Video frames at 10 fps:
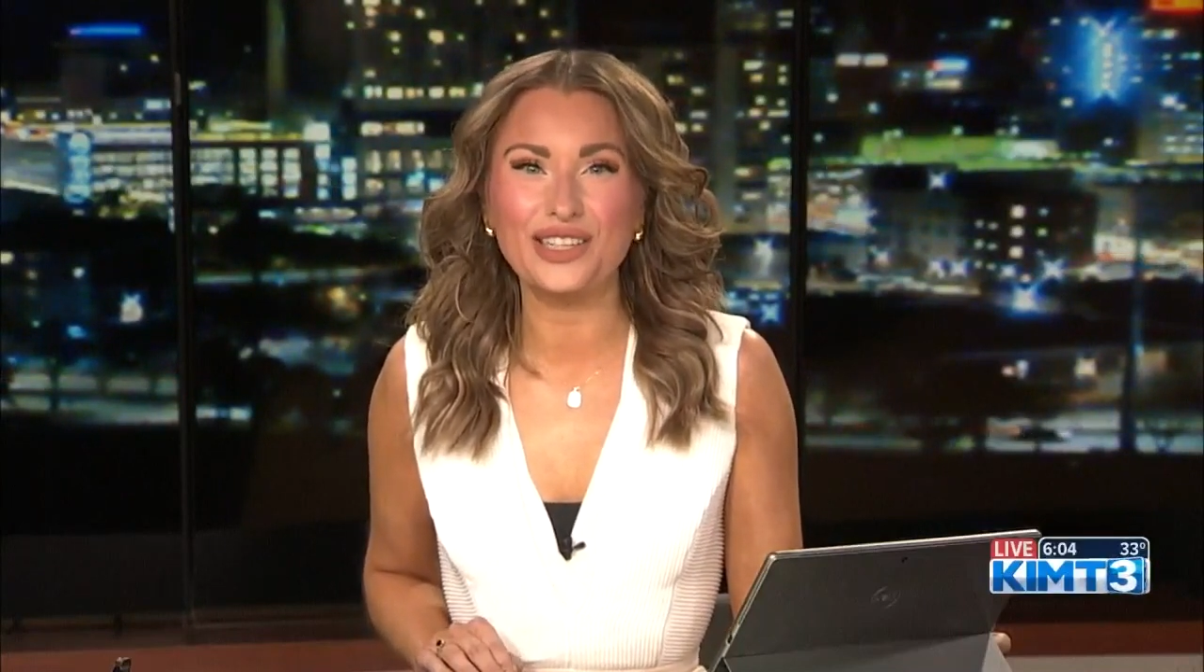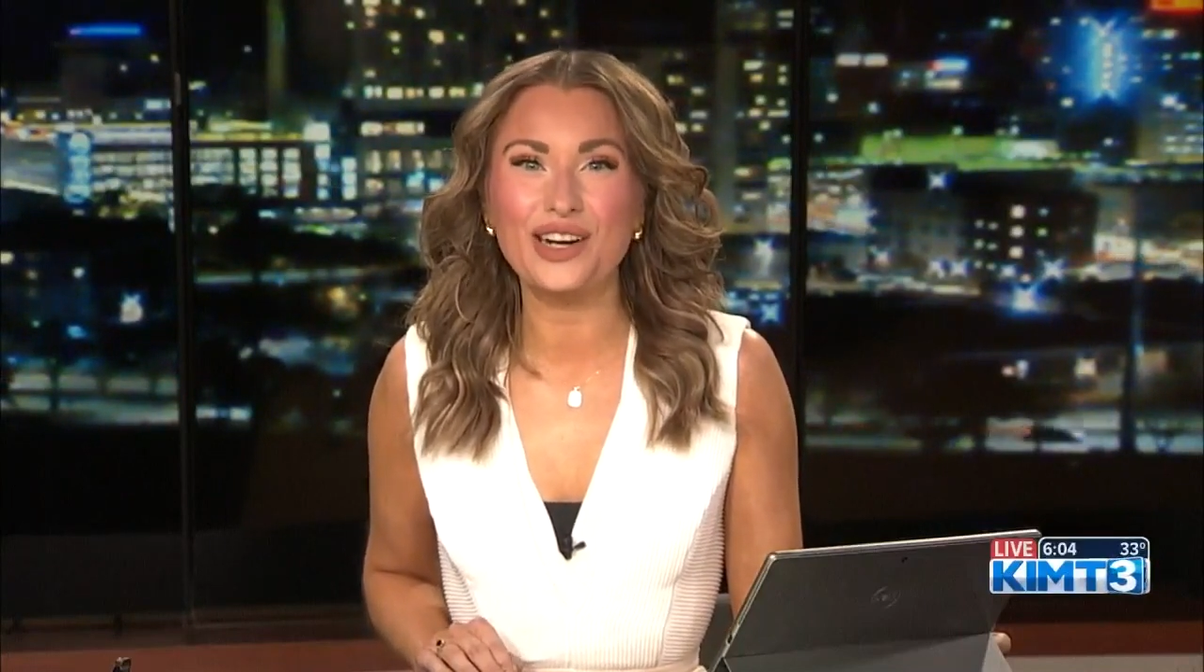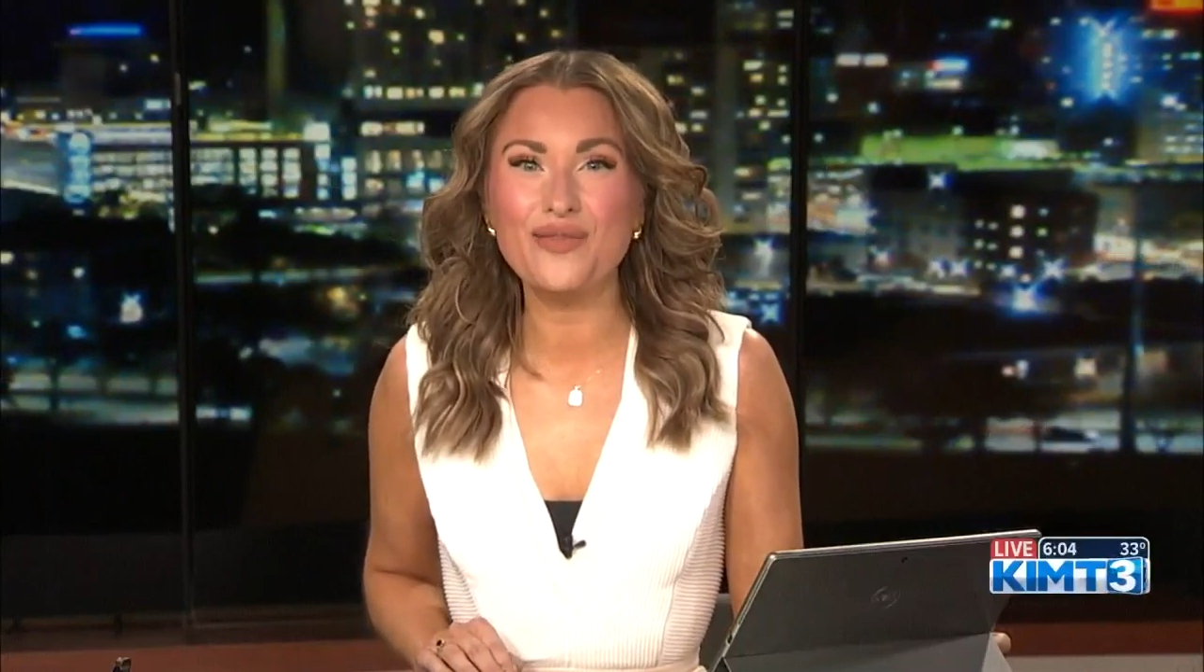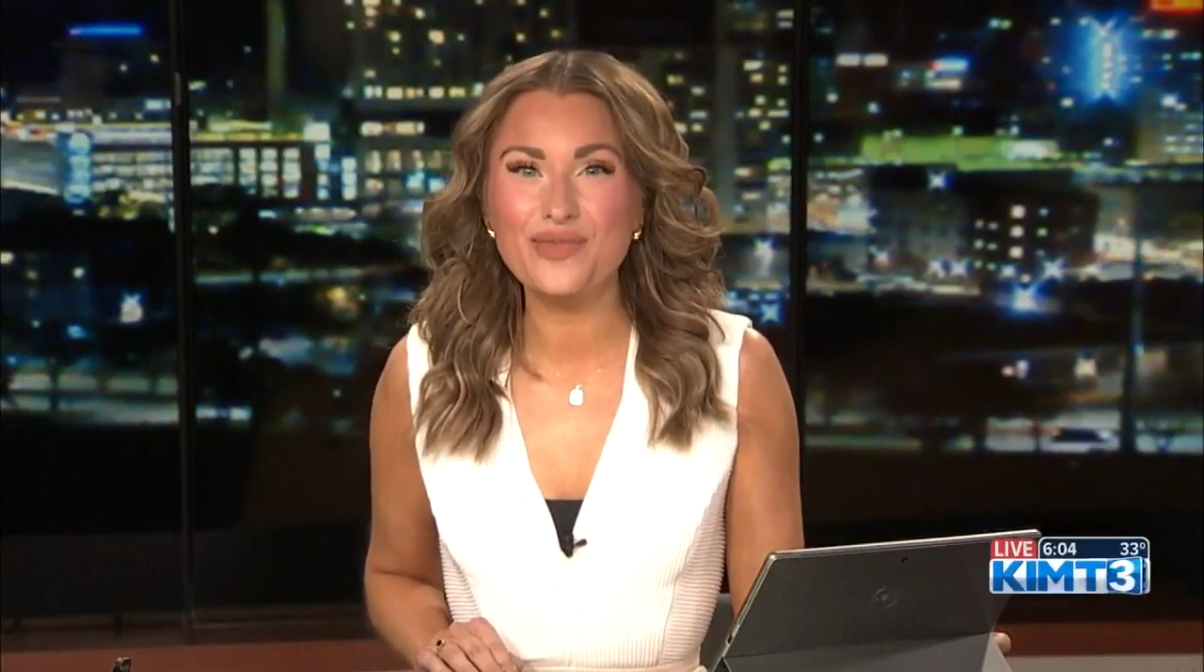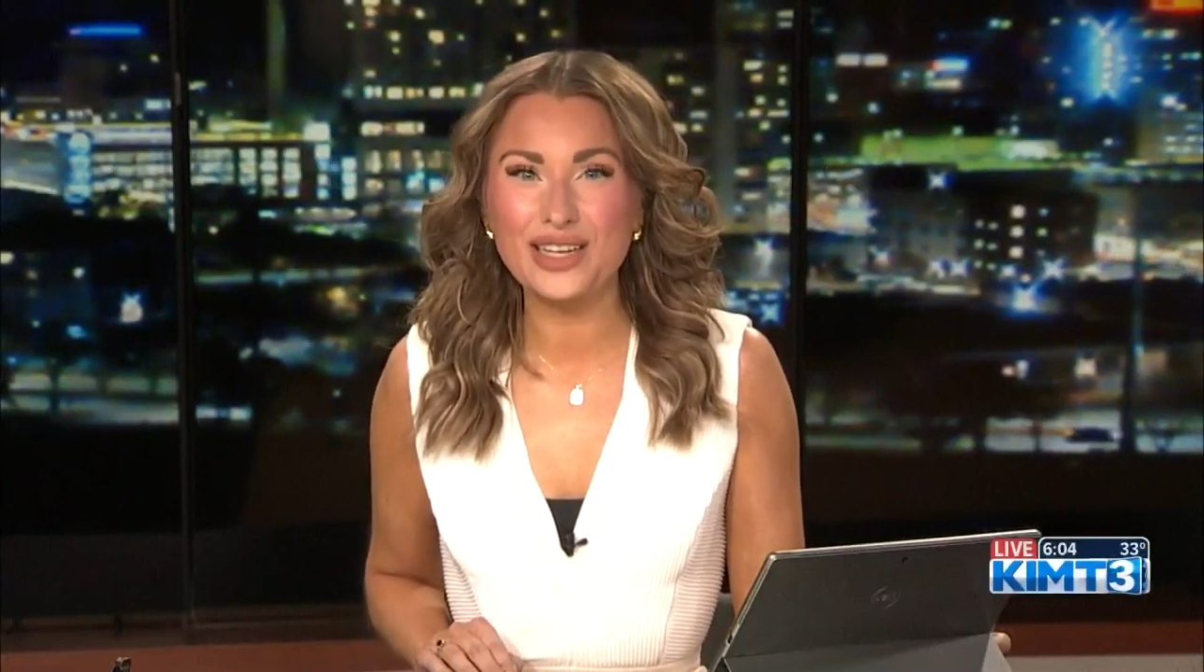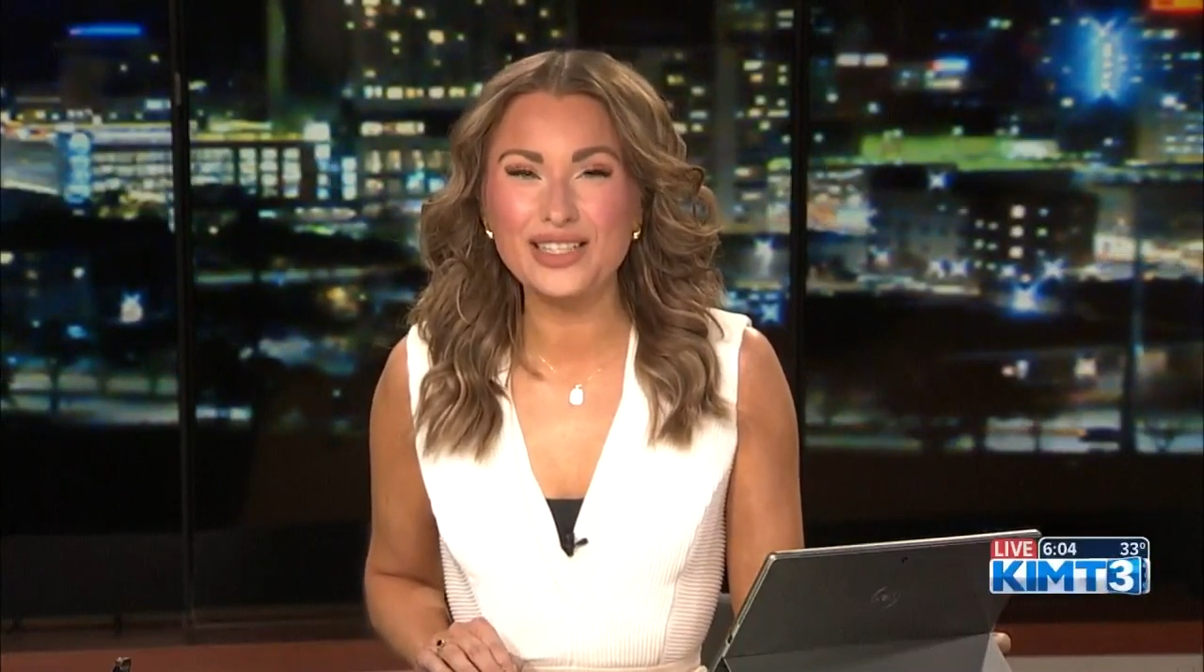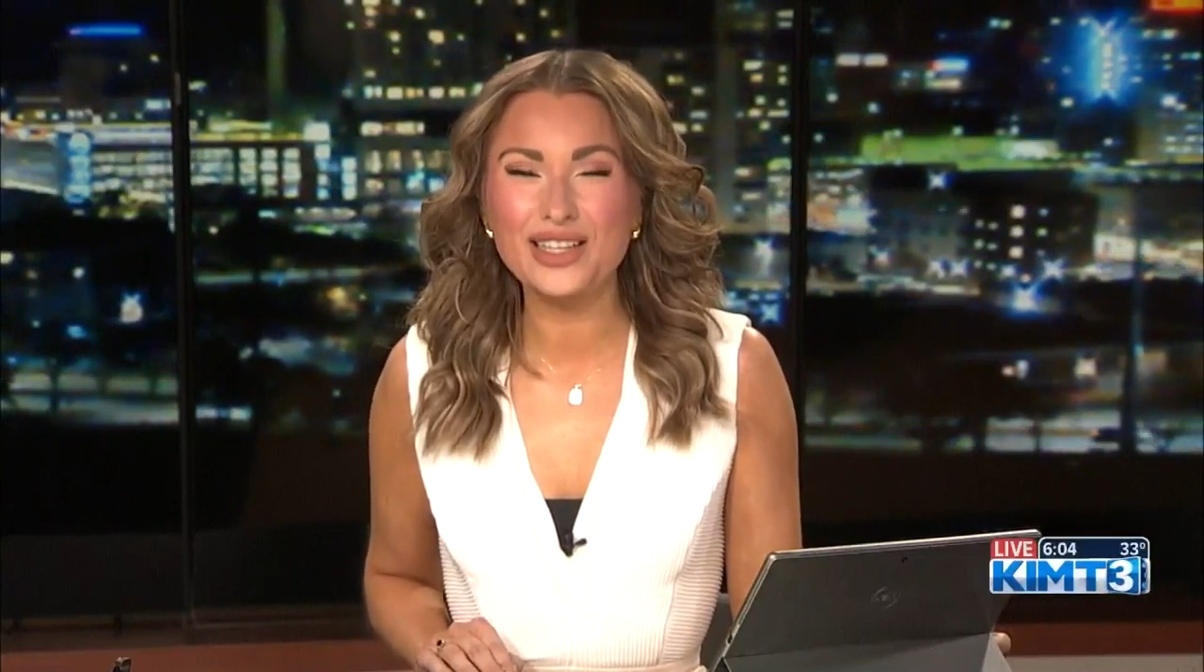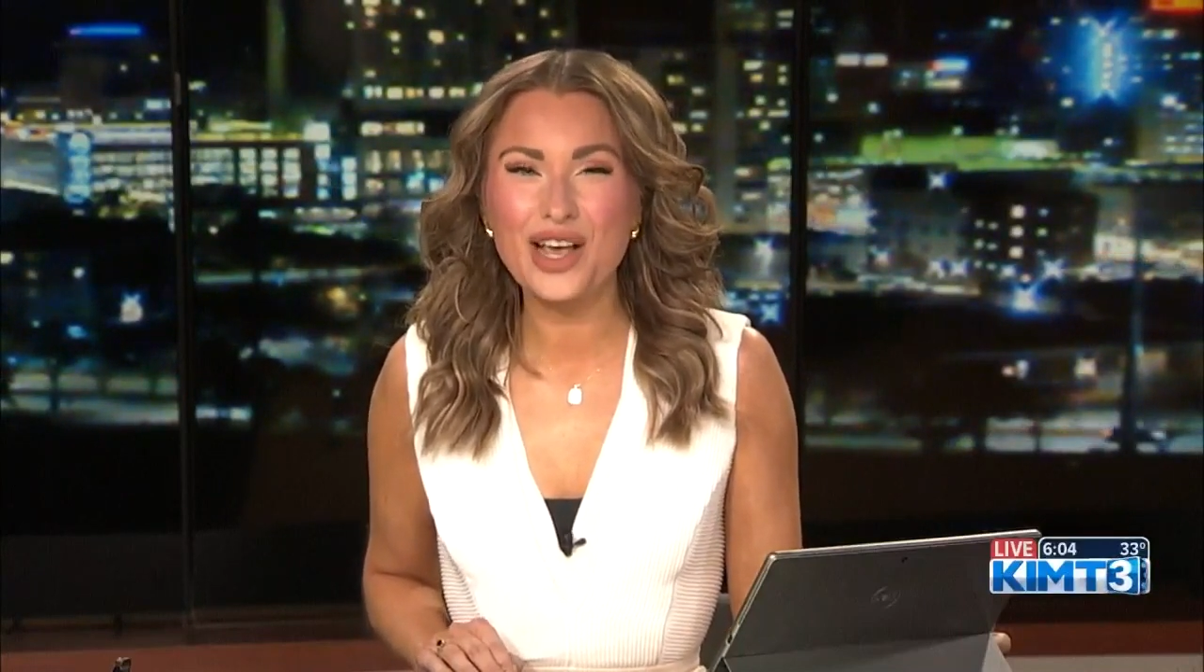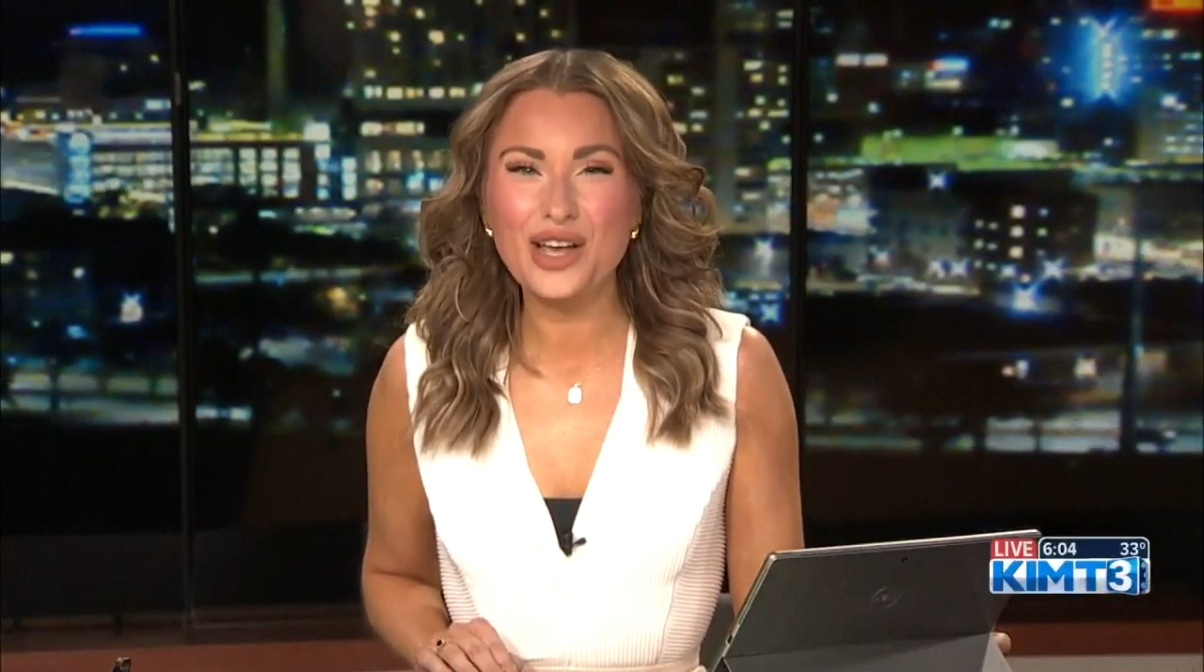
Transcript: Compass,